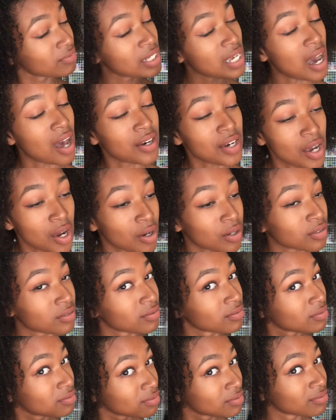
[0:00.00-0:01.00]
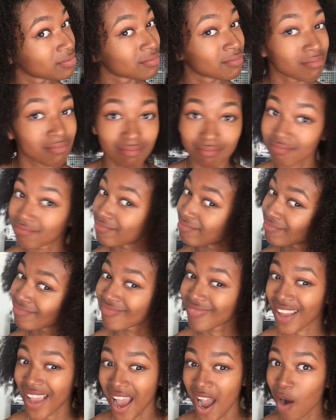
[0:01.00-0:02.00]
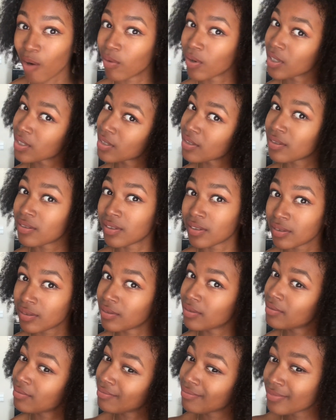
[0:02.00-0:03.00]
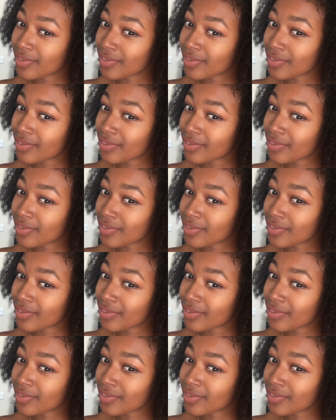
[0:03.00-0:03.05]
We all know Howard's a little,